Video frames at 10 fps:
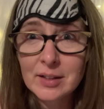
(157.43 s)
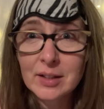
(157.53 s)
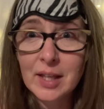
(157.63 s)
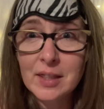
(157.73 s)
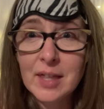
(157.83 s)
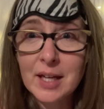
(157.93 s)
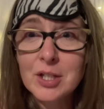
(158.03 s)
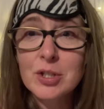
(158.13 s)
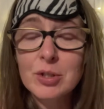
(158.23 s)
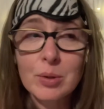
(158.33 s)
Like, that
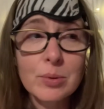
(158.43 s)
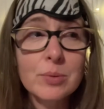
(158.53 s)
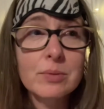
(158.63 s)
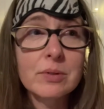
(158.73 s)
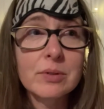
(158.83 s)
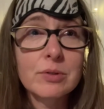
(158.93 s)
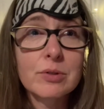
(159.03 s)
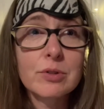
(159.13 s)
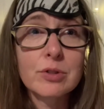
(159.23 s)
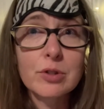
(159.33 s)
is so
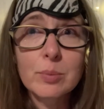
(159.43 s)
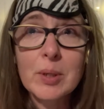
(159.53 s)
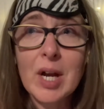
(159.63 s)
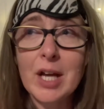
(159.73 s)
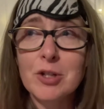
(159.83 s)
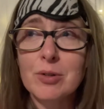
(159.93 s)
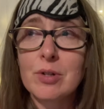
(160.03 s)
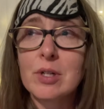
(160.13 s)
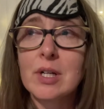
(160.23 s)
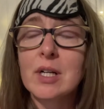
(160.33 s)

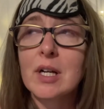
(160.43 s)
supernatural